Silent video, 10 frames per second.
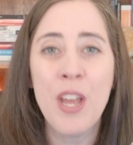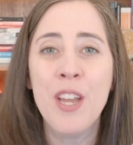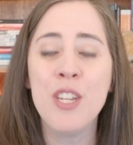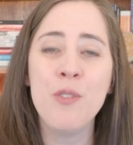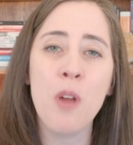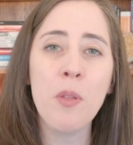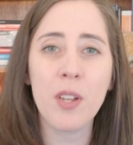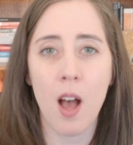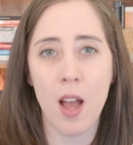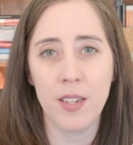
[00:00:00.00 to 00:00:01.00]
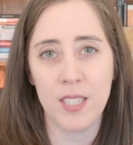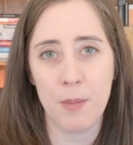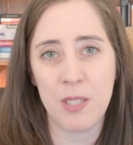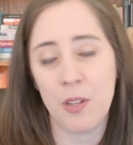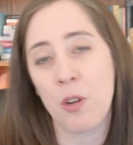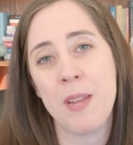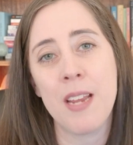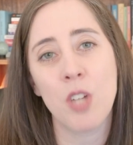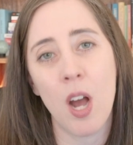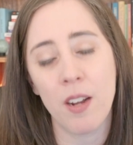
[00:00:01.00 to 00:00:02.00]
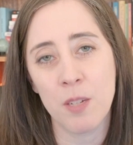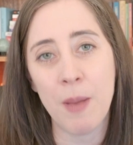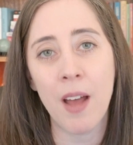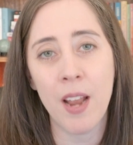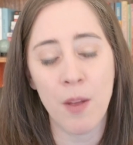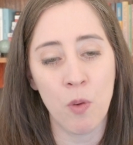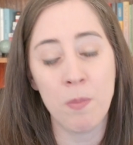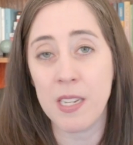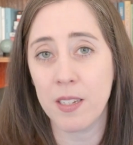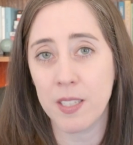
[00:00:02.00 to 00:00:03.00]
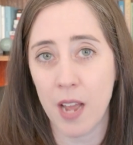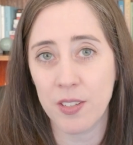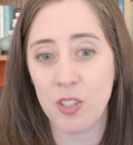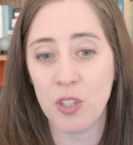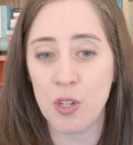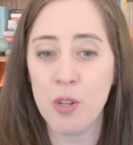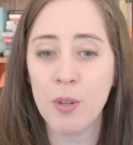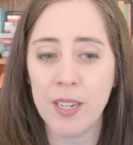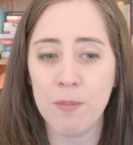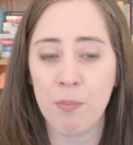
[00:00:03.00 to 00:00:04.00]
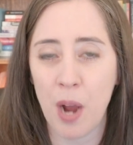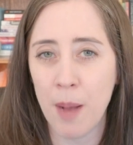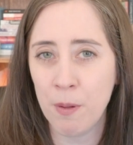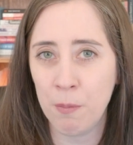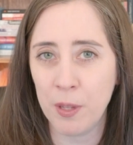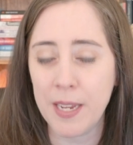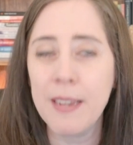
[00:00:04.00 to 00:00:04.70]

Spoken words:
you know the concepts that are being talked about and will be discussed. So you can probably,